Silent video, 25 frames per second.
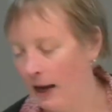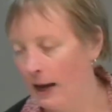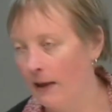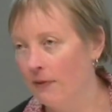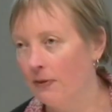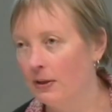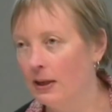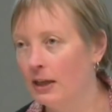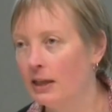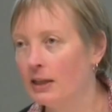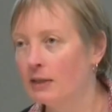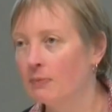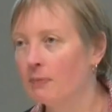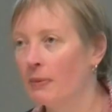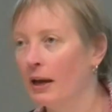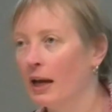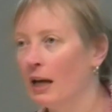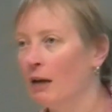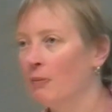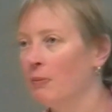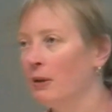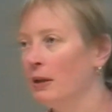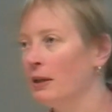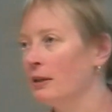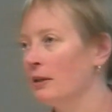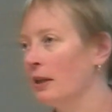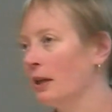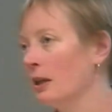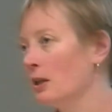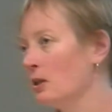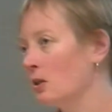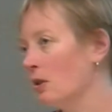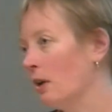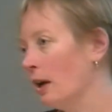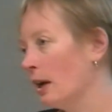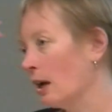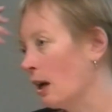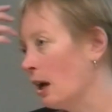and these may be
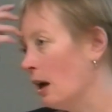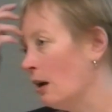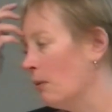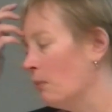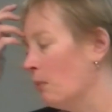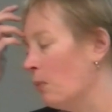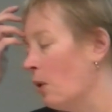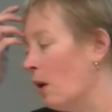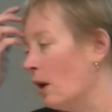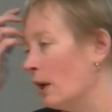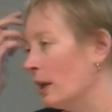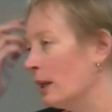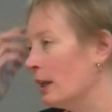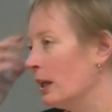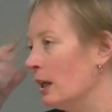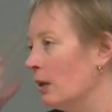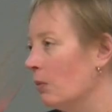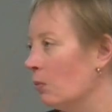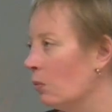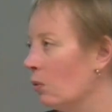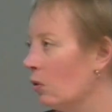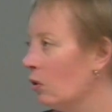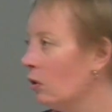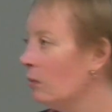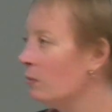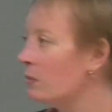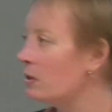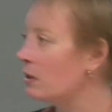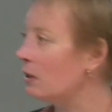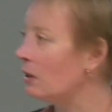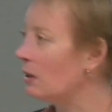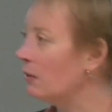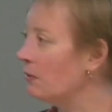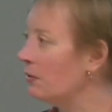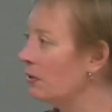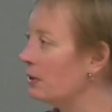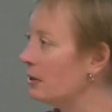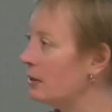things like polychaete worms
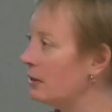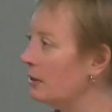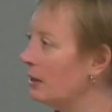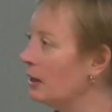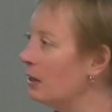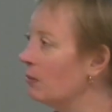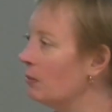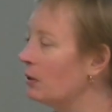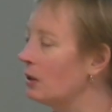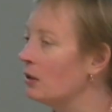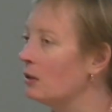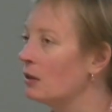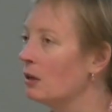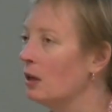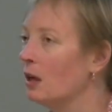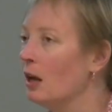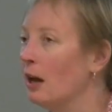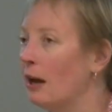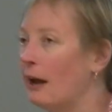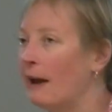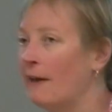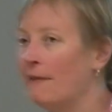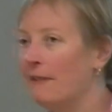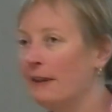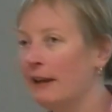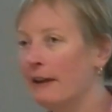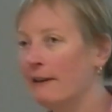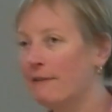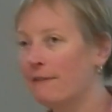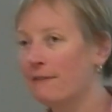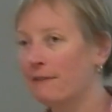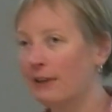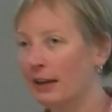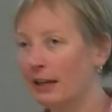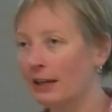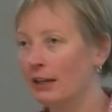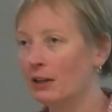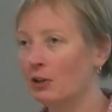that live in the sediment, and their
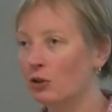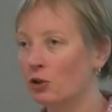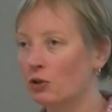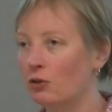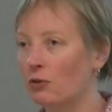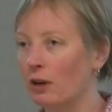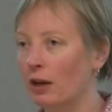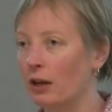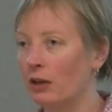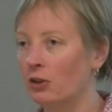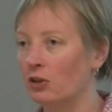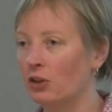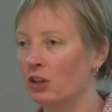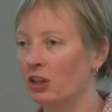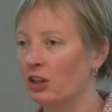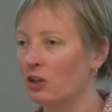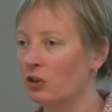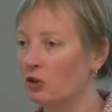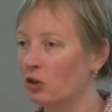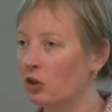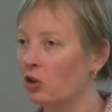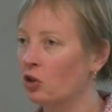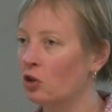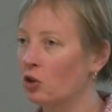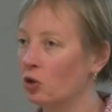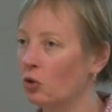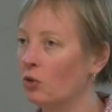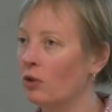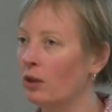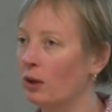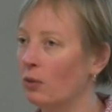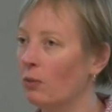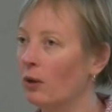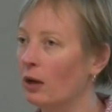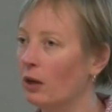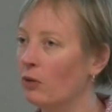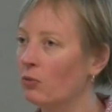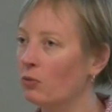feeding strategy is to chew
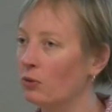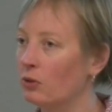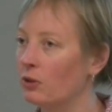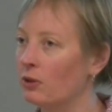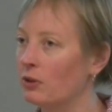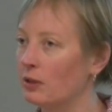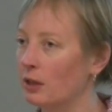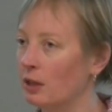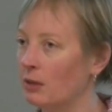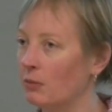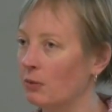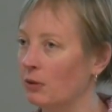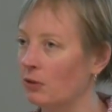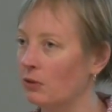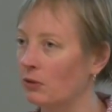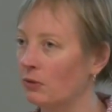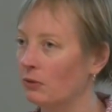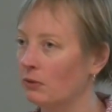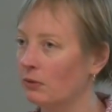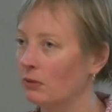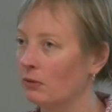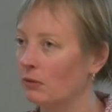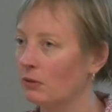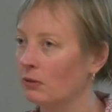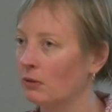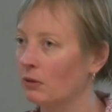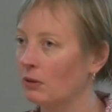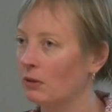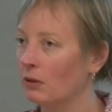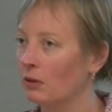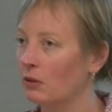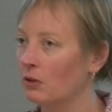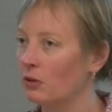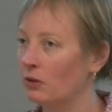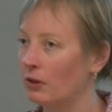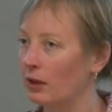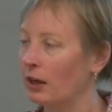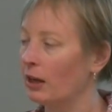their way through the sediment.
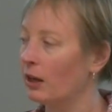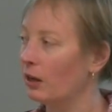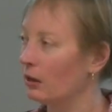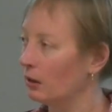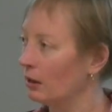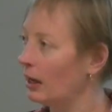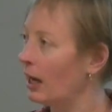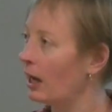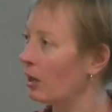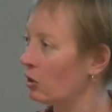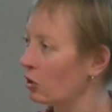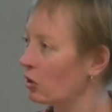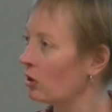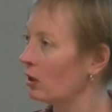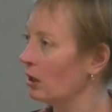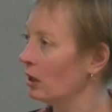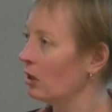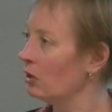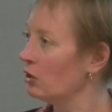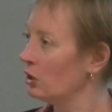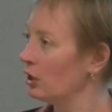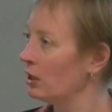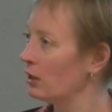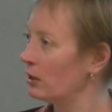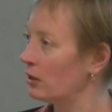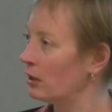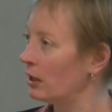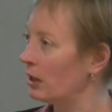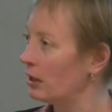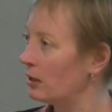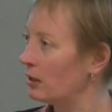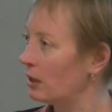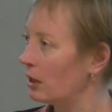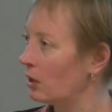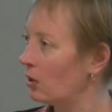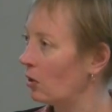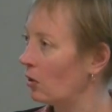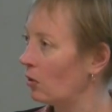So they're going to actually ingest it
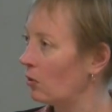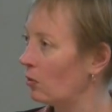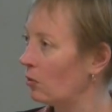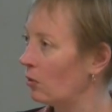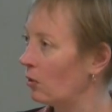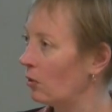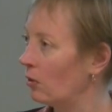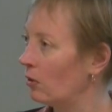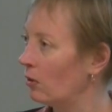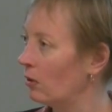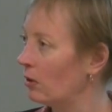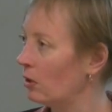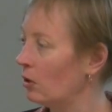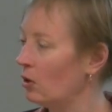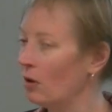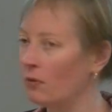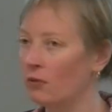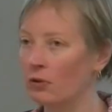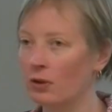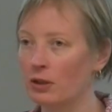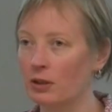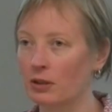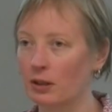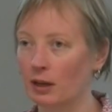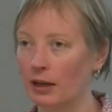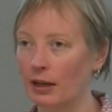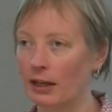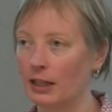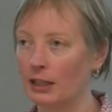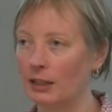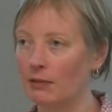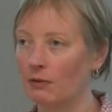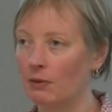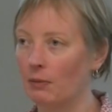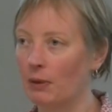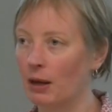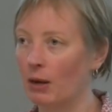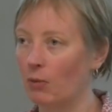as they go through. They're not very
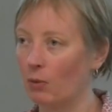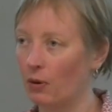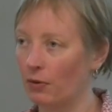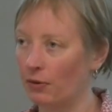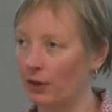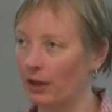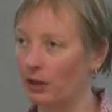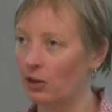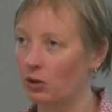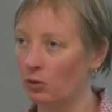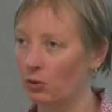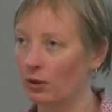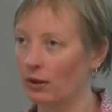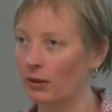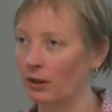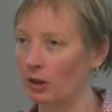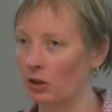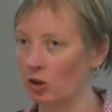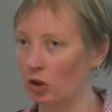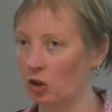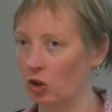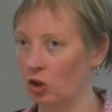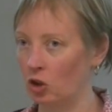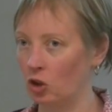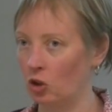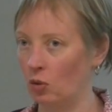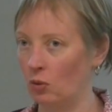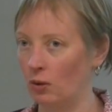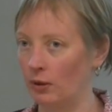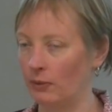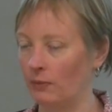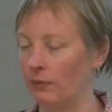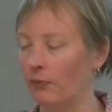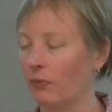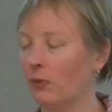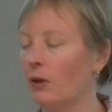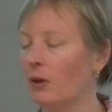selective about what they're doing, they're just chewing.